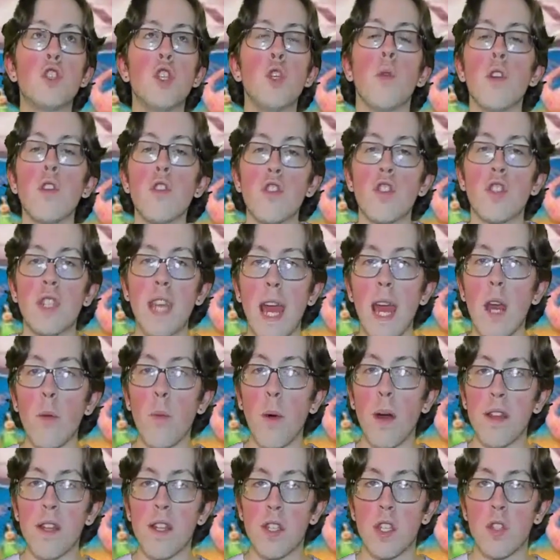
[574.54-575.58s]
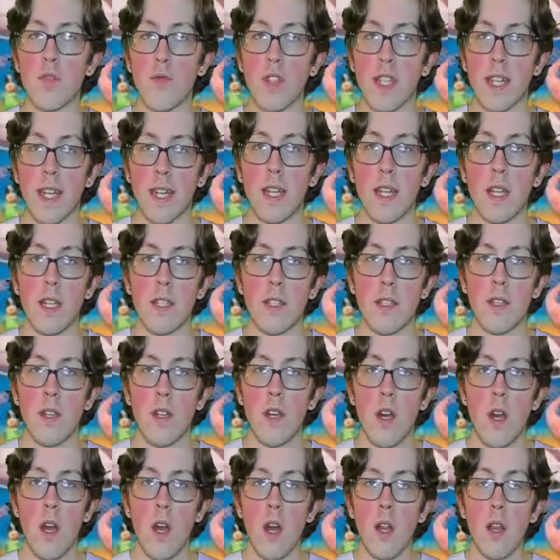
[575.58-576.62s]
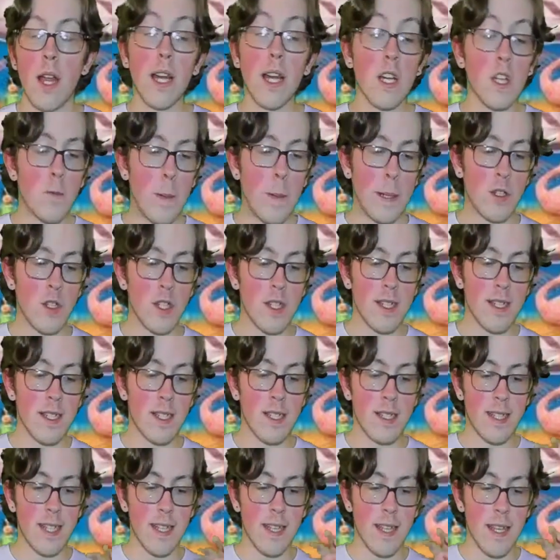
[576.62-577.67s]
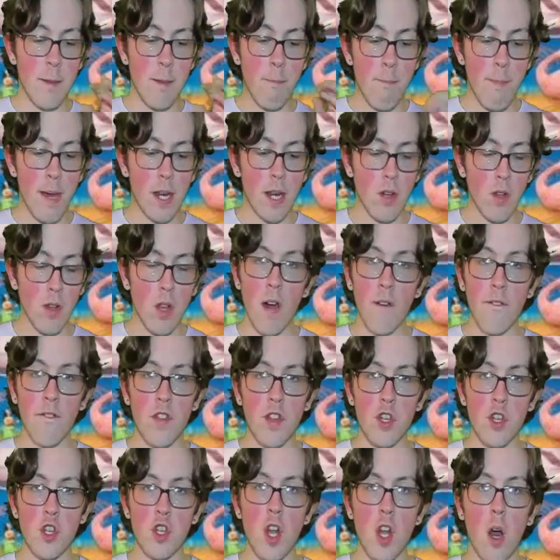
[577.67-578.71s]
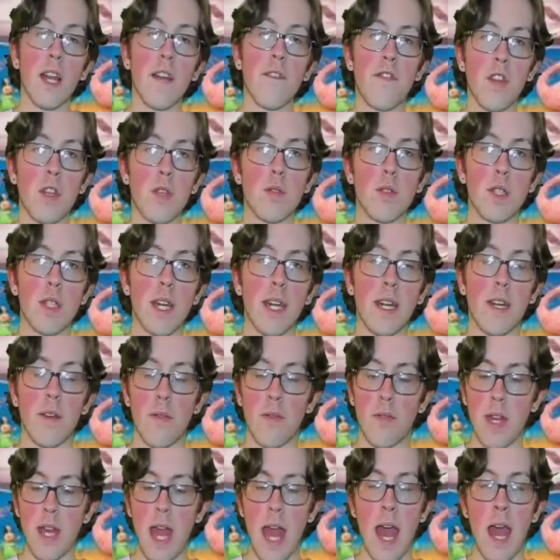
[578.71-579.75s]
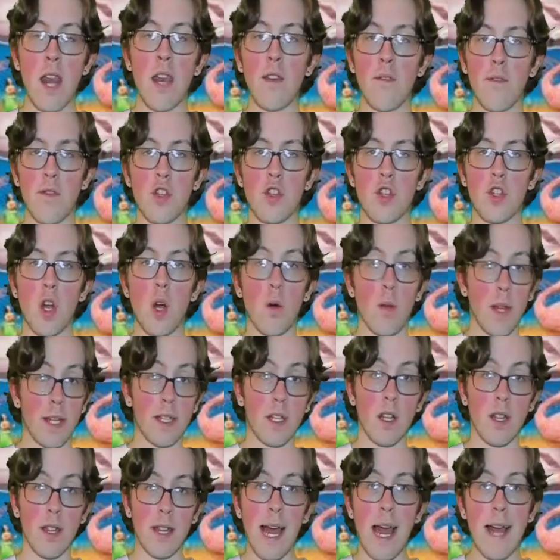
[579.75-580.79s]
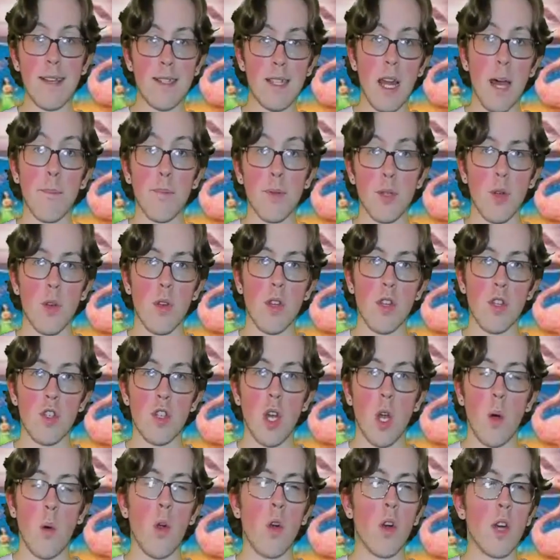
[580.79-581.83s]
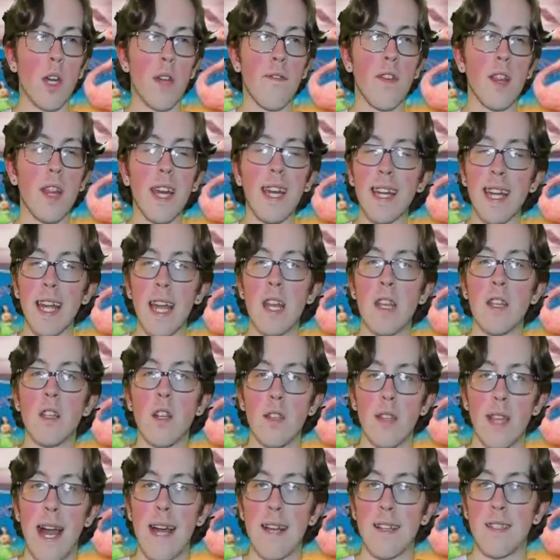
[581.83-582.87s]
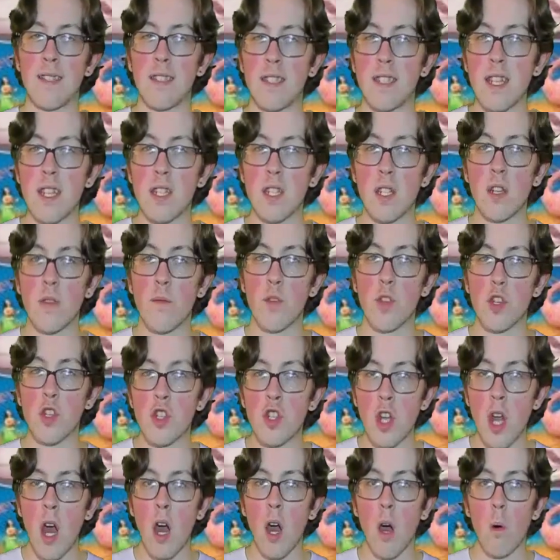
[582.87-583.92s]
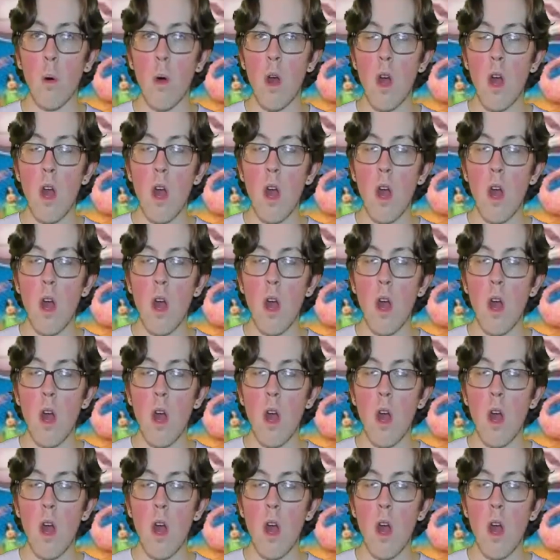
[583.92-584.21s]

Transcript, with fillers: you understand why this is ridiculous? Like especially since it's in the middle of the show. If this was like the end of the show, like the last episode of the show or even like in the last season of the show,